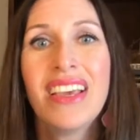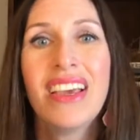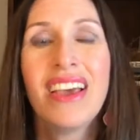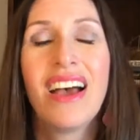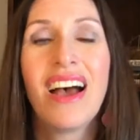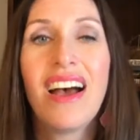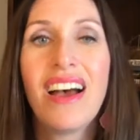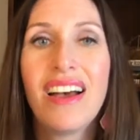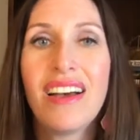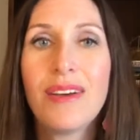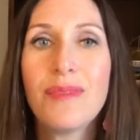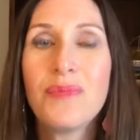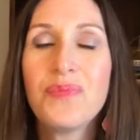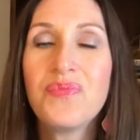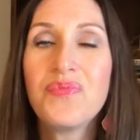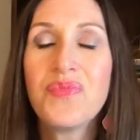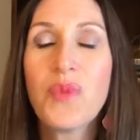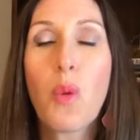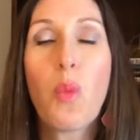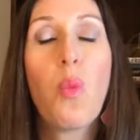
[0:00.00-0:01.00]

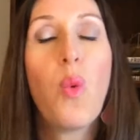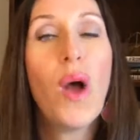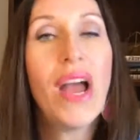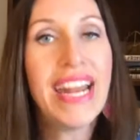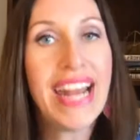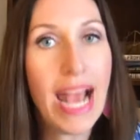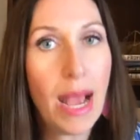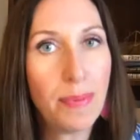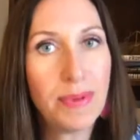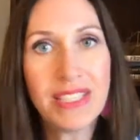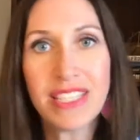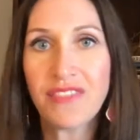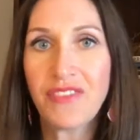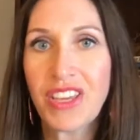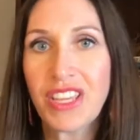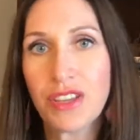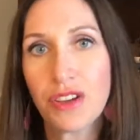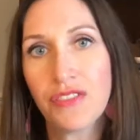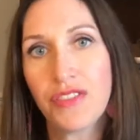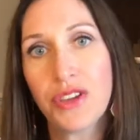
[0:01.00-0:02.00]
What happens if
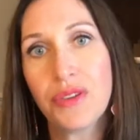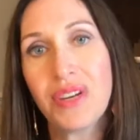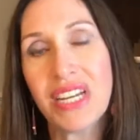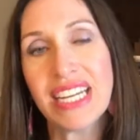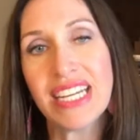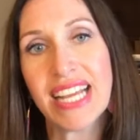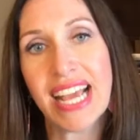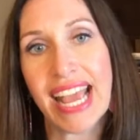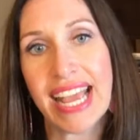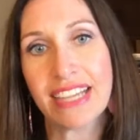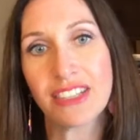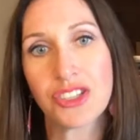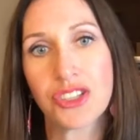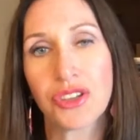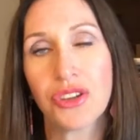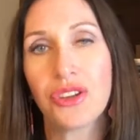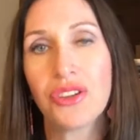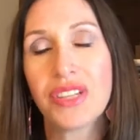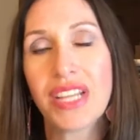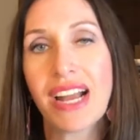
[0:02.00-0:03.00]
either of you need to
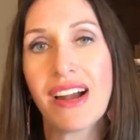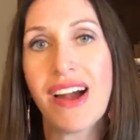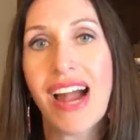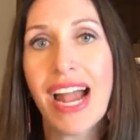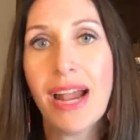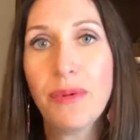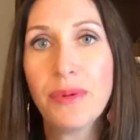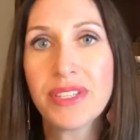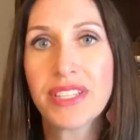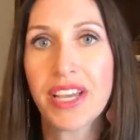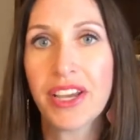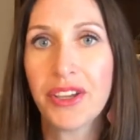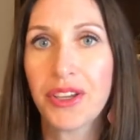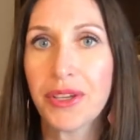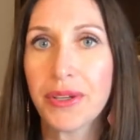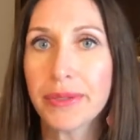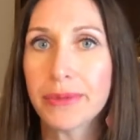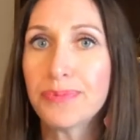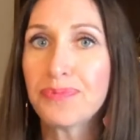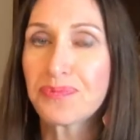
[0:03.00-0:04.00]
cancel? Now, I will tell
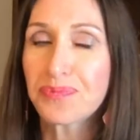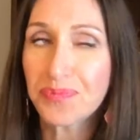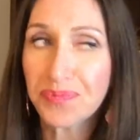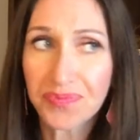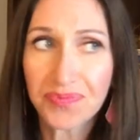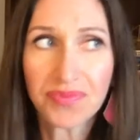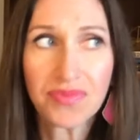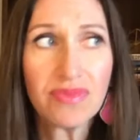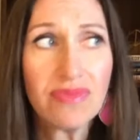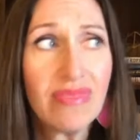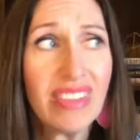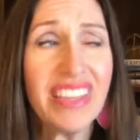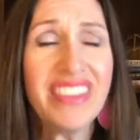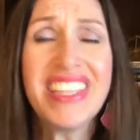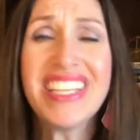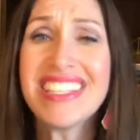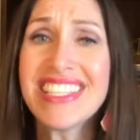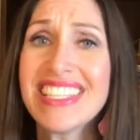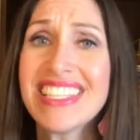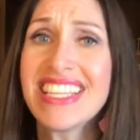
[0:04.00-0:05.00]
you,
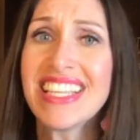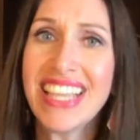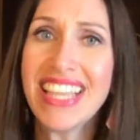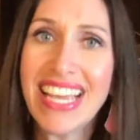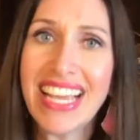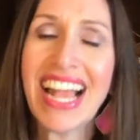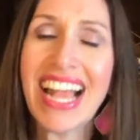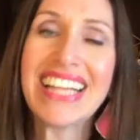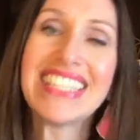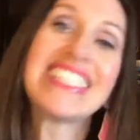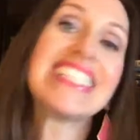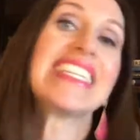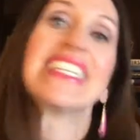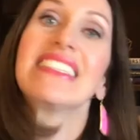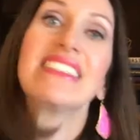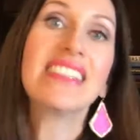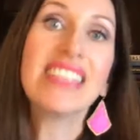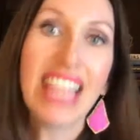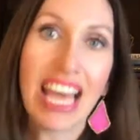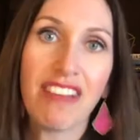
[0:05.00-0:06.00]
this is the thing I see
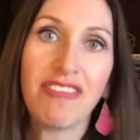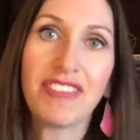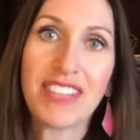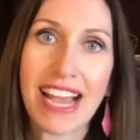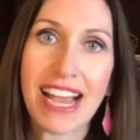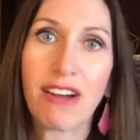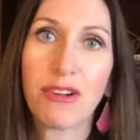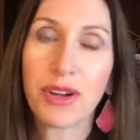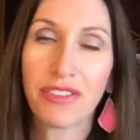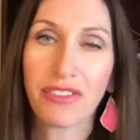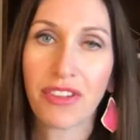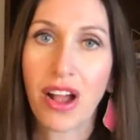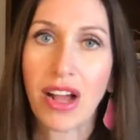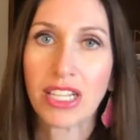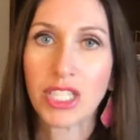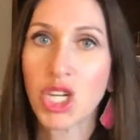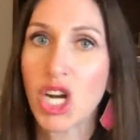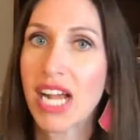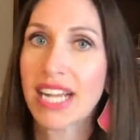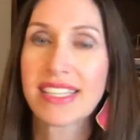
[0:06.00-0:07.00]
left out of
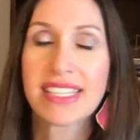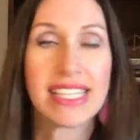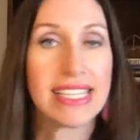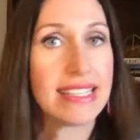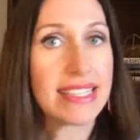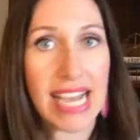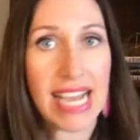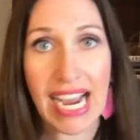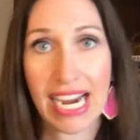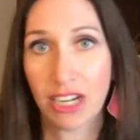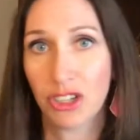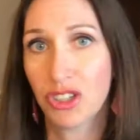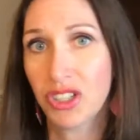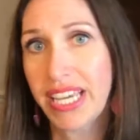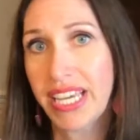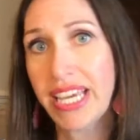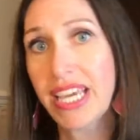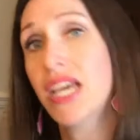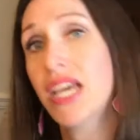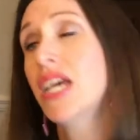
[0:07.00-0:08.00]
contracts
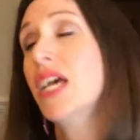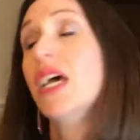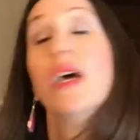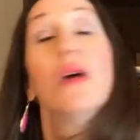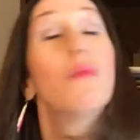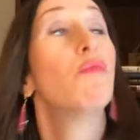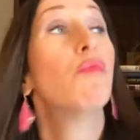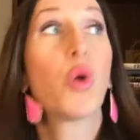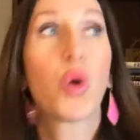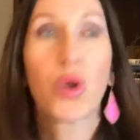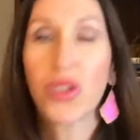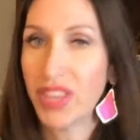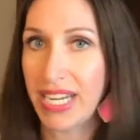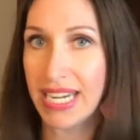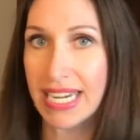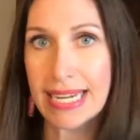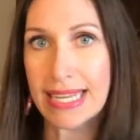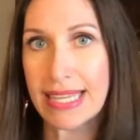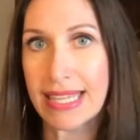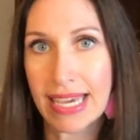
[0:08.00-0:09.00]
entirely more than
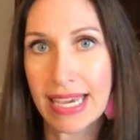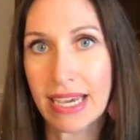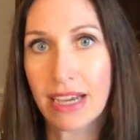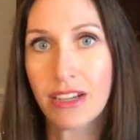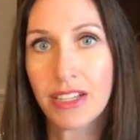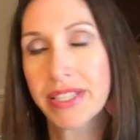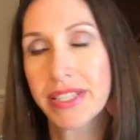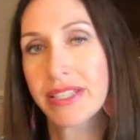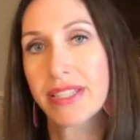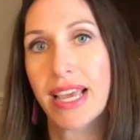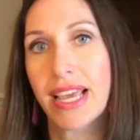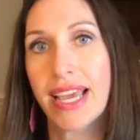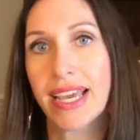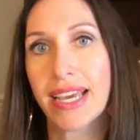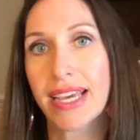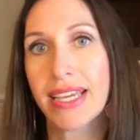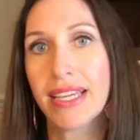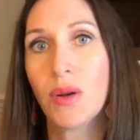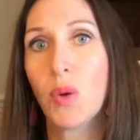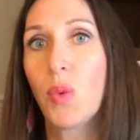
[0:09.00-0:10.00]
anything else.
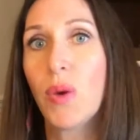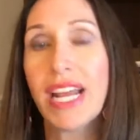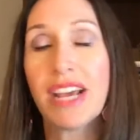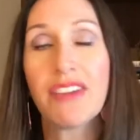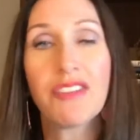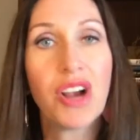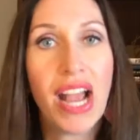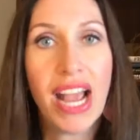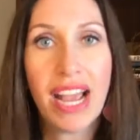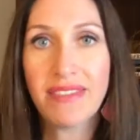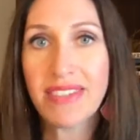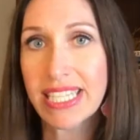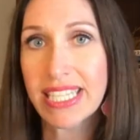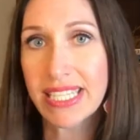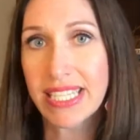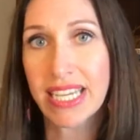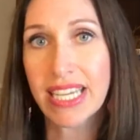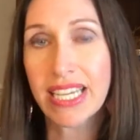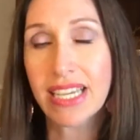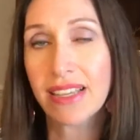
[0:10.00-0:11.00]
And whenever I have a
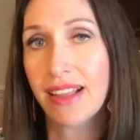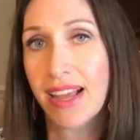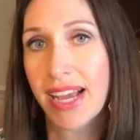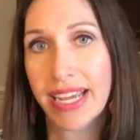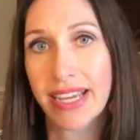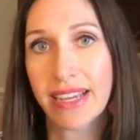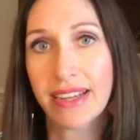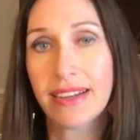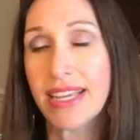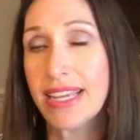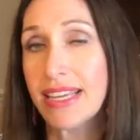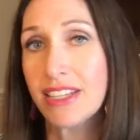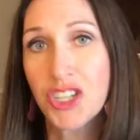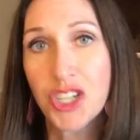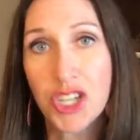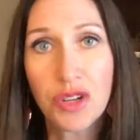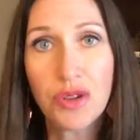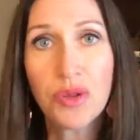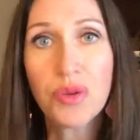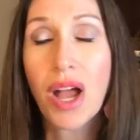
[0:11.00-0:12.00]
sticky client
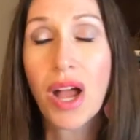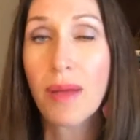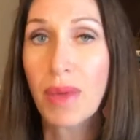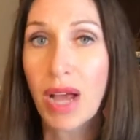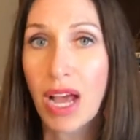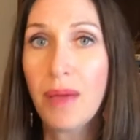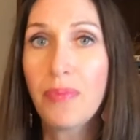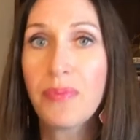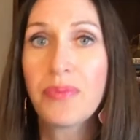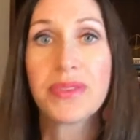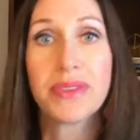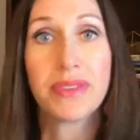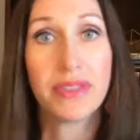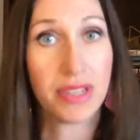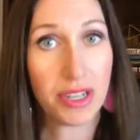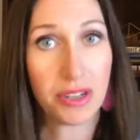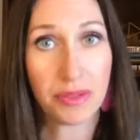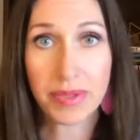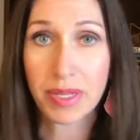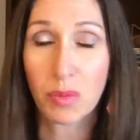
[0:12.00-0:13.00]
issue come up,
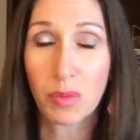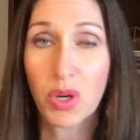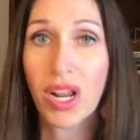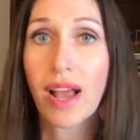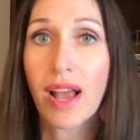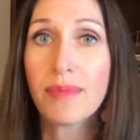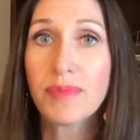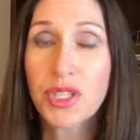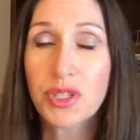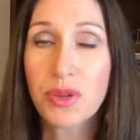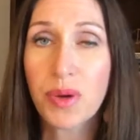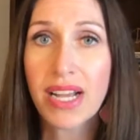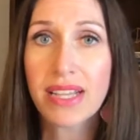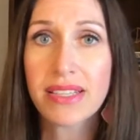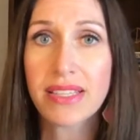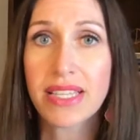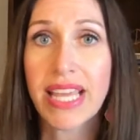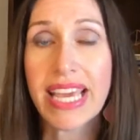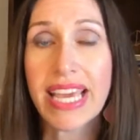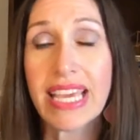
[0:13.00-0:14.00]
if someone comes to us
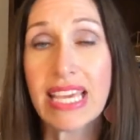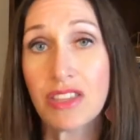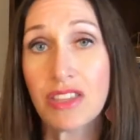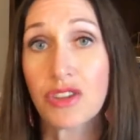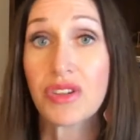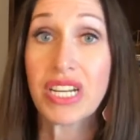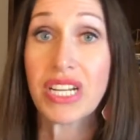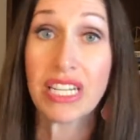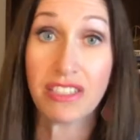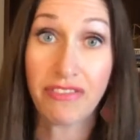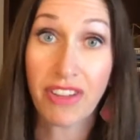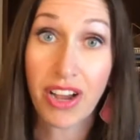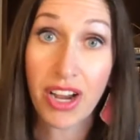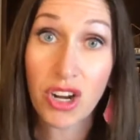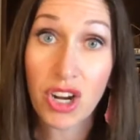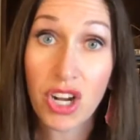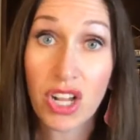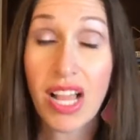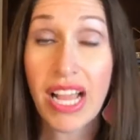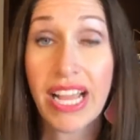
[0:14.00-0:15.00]
and they either need to fire
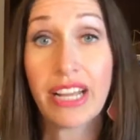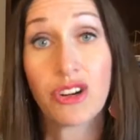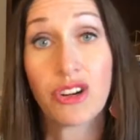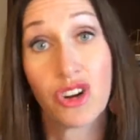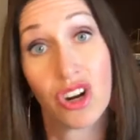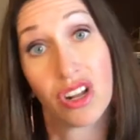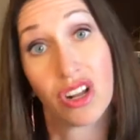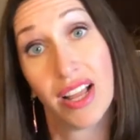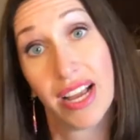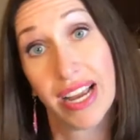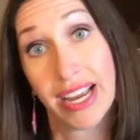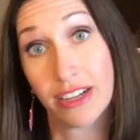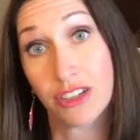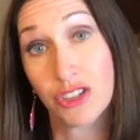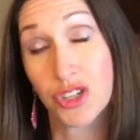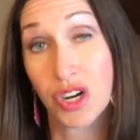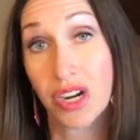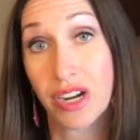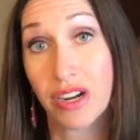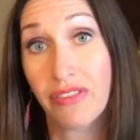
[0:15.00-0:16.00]
a client or a client is
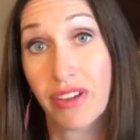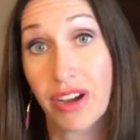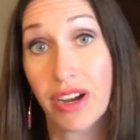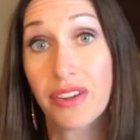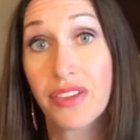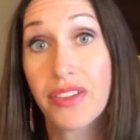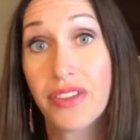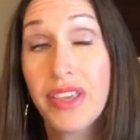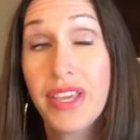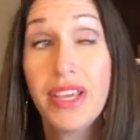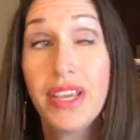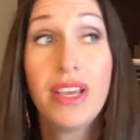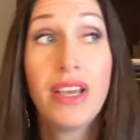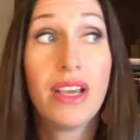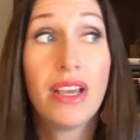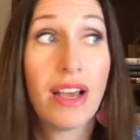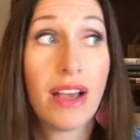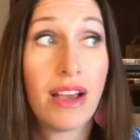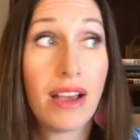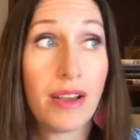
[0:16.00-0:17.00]
trying to fire
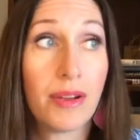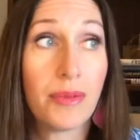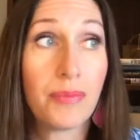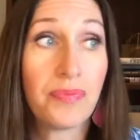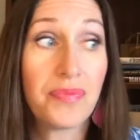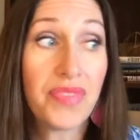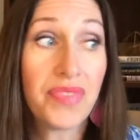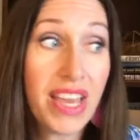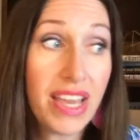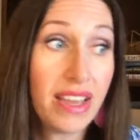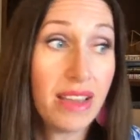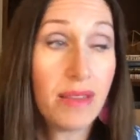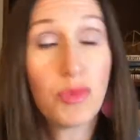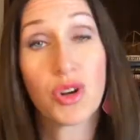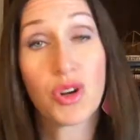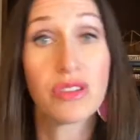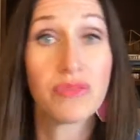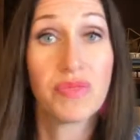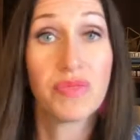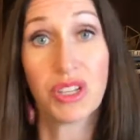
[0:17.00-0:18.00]
them,
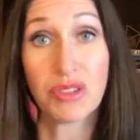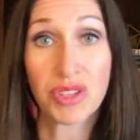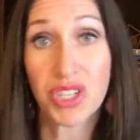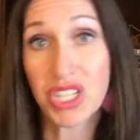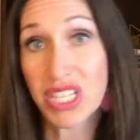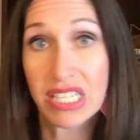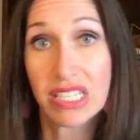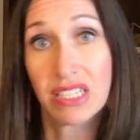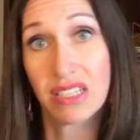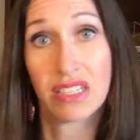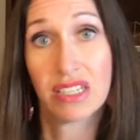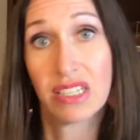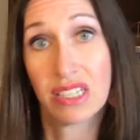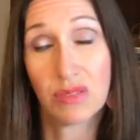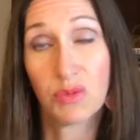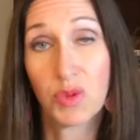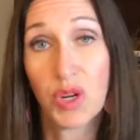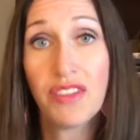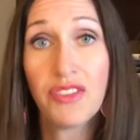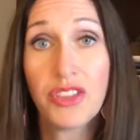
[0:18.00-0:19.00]
or, just
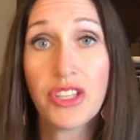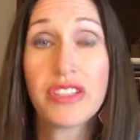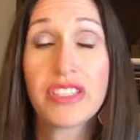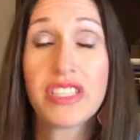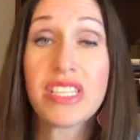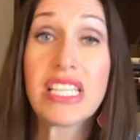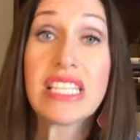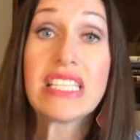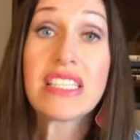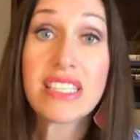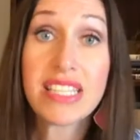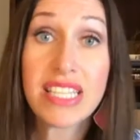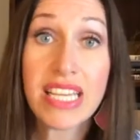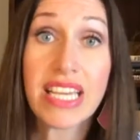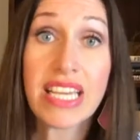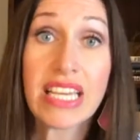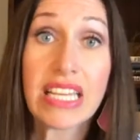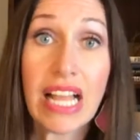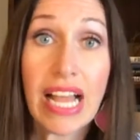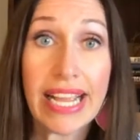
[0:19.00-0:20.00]
whenever there's these
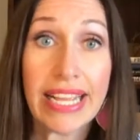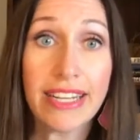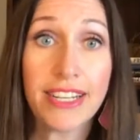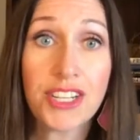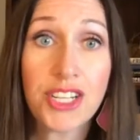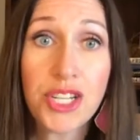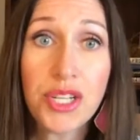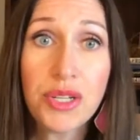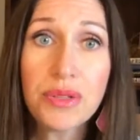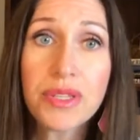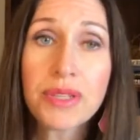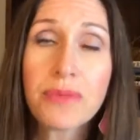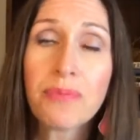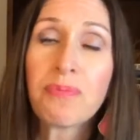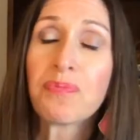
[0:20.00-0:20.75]
sticky client issues,